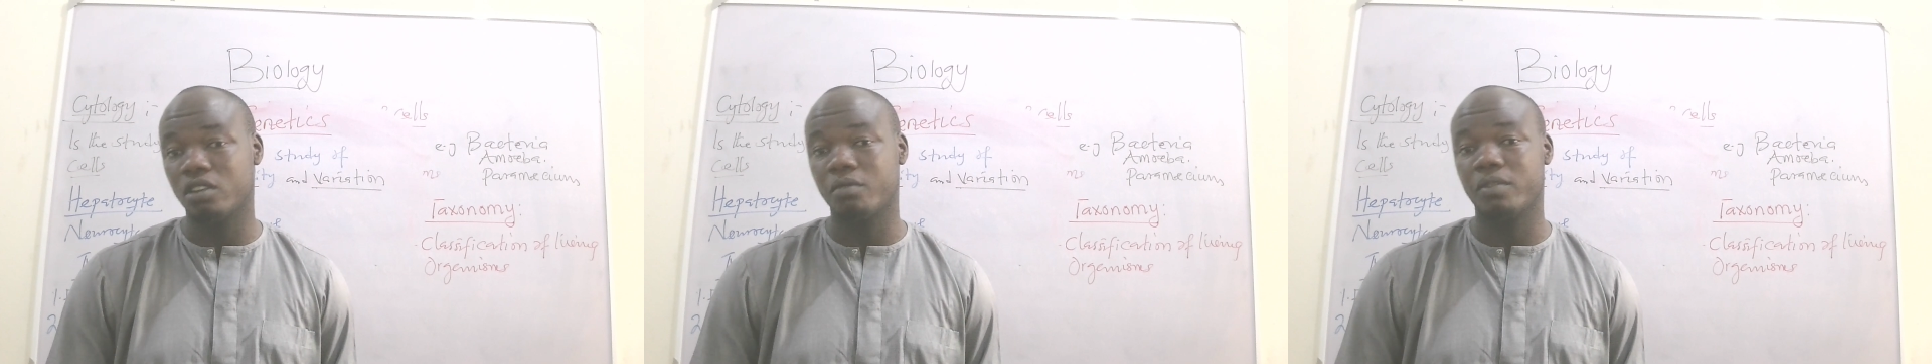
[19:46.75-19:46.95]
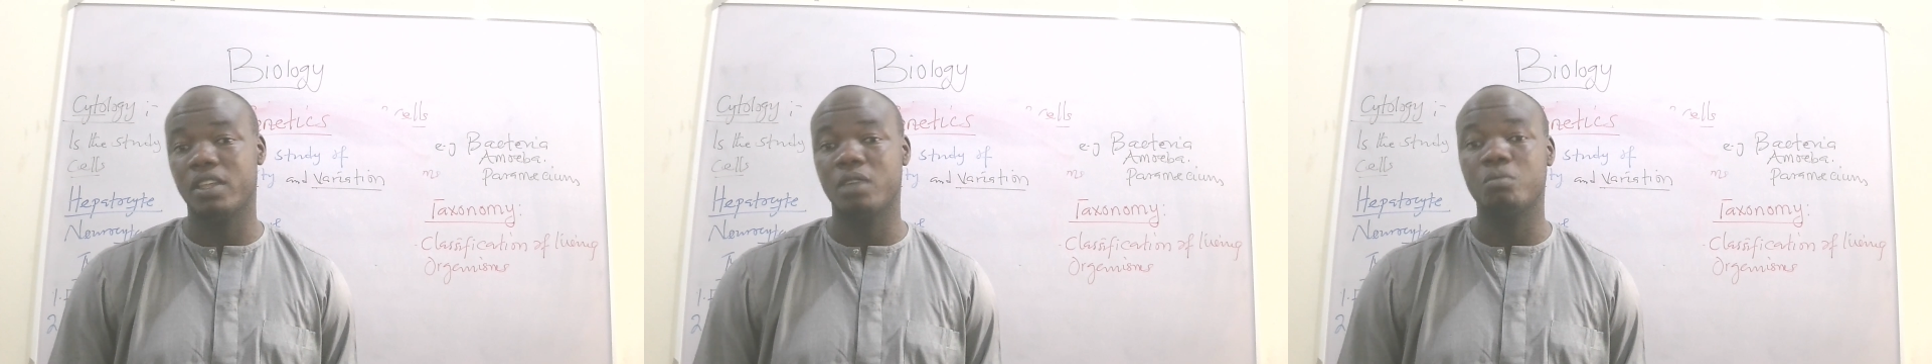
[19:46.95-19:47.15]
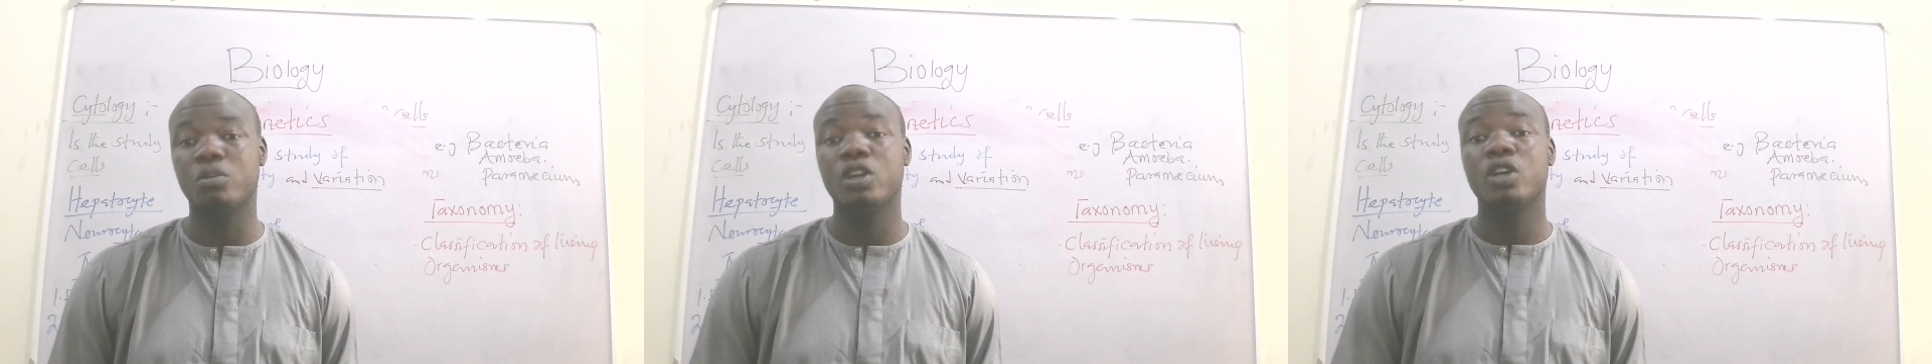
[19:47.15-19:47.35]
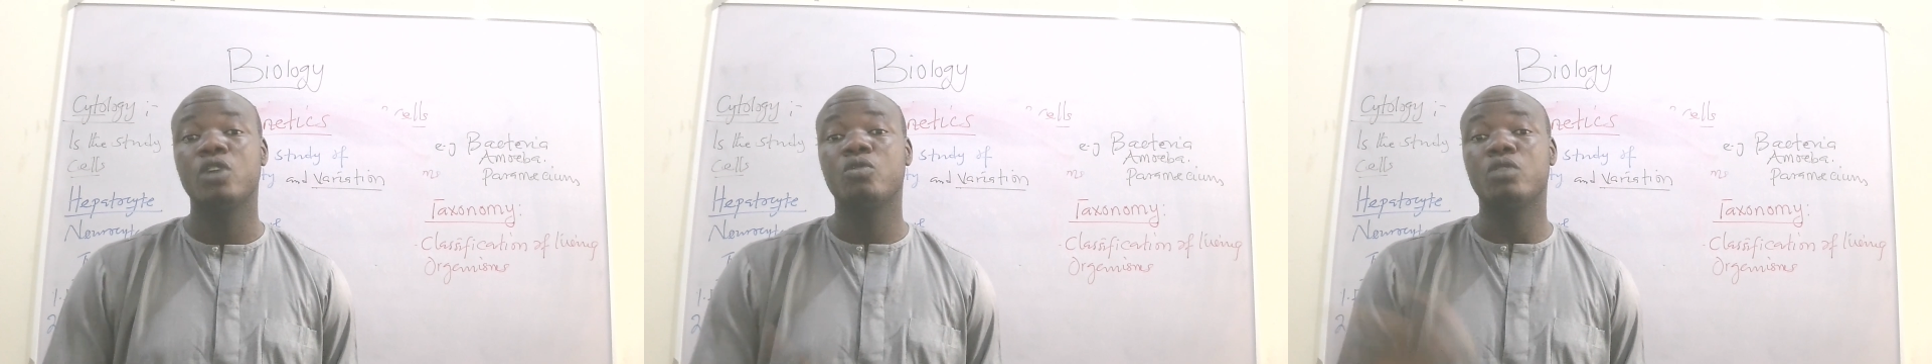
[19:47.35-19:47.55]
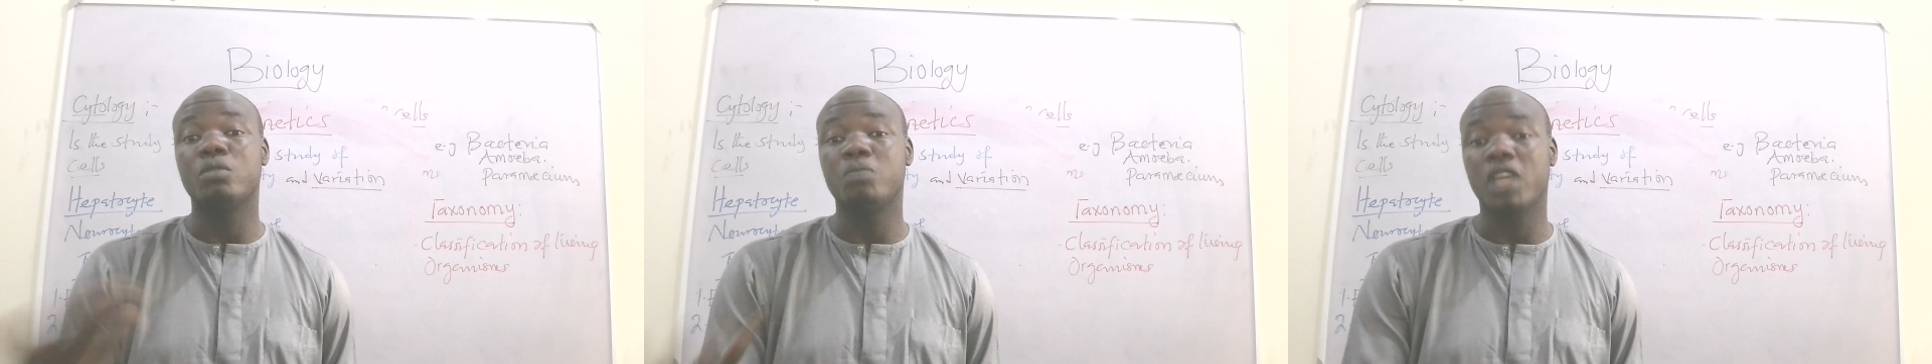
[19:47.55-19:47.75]
of them
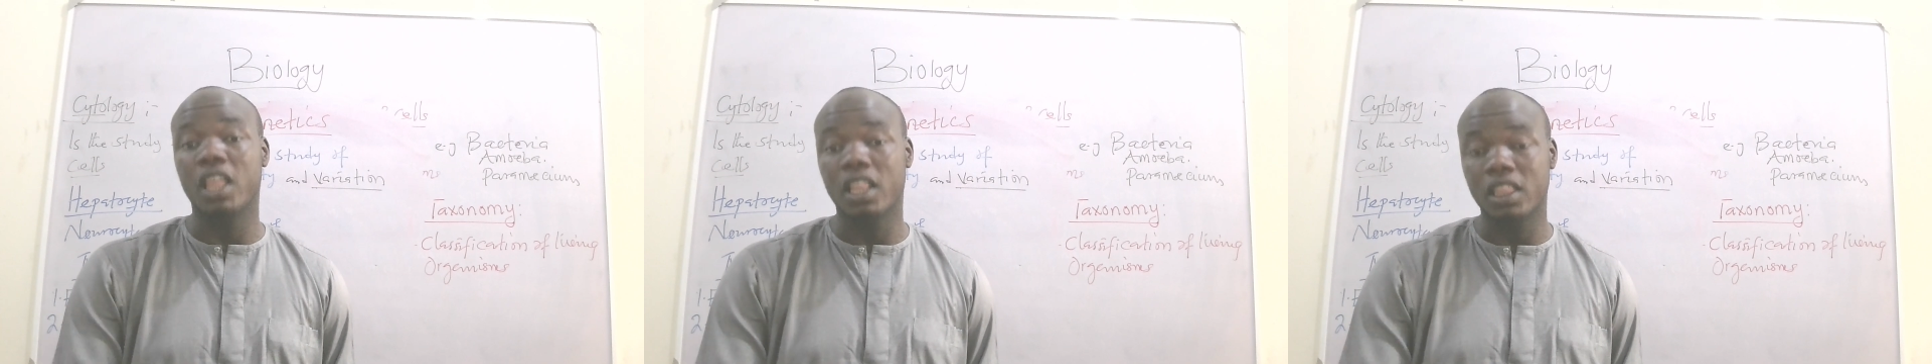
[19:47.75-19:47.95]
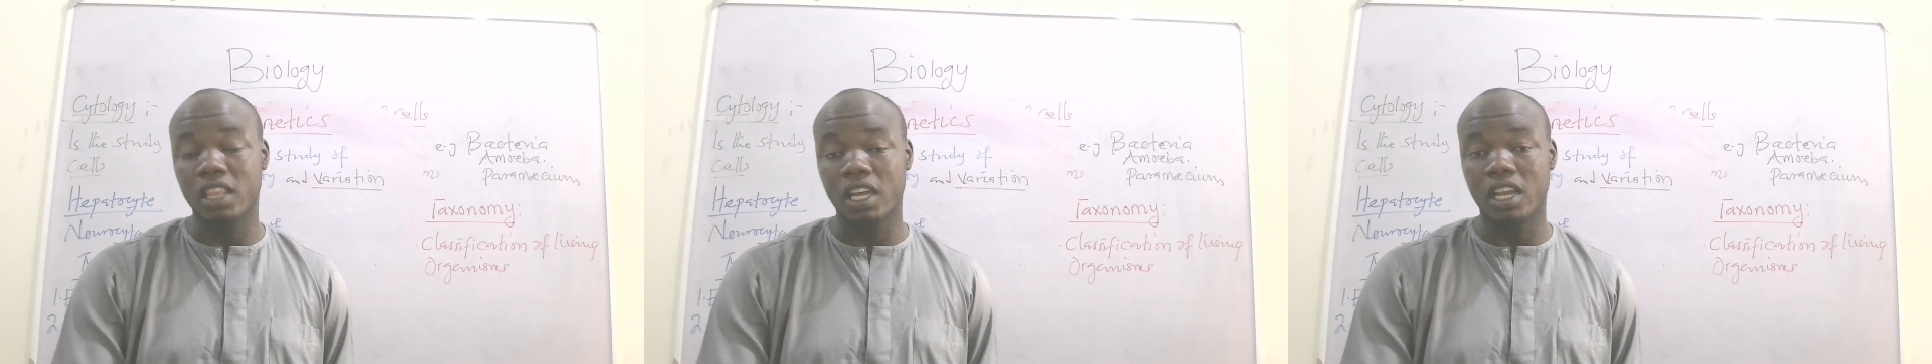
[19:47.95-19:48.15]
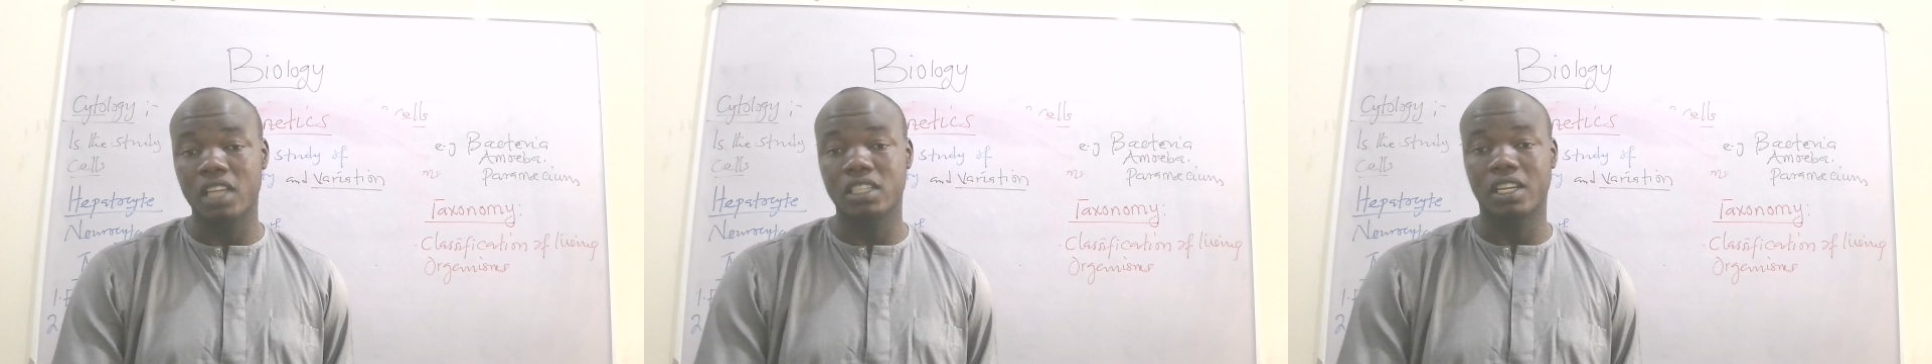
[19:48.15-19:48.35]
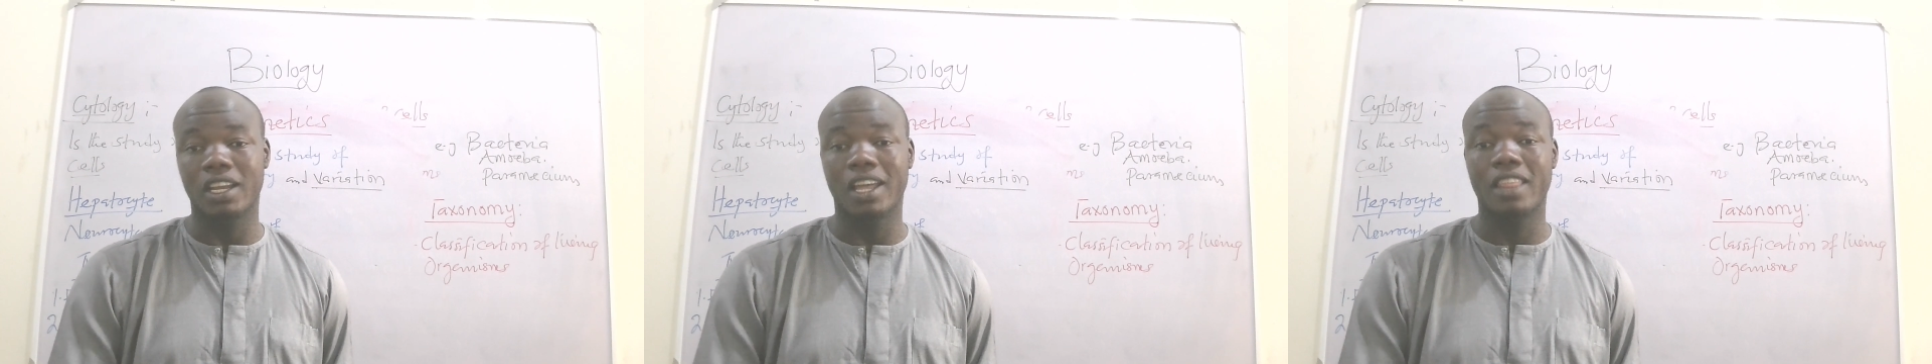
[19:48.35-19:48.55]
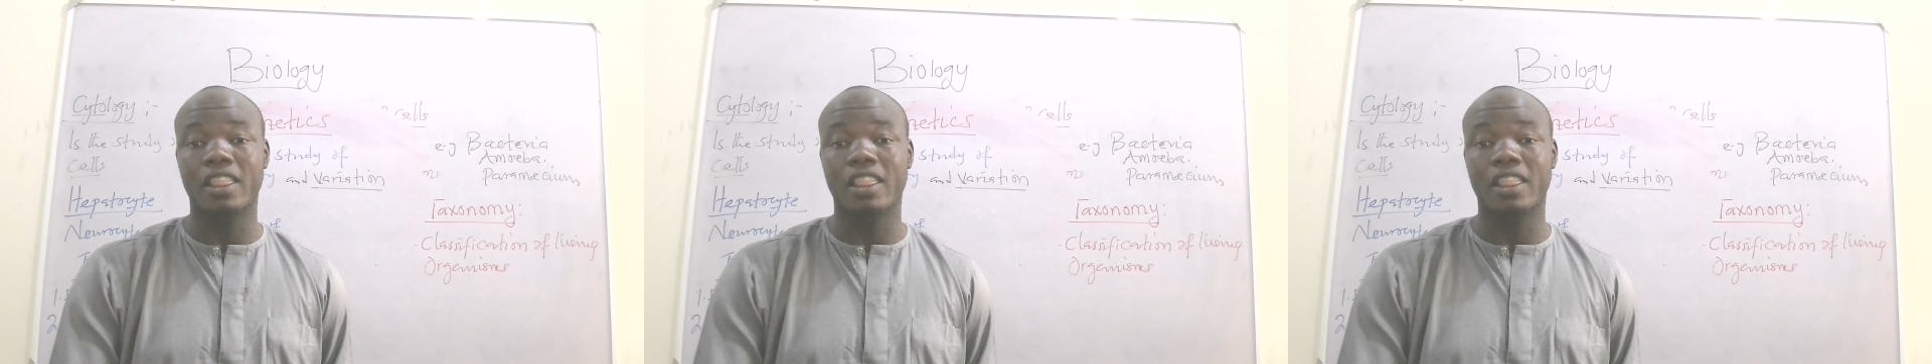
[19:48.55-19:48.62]
will be intelligent.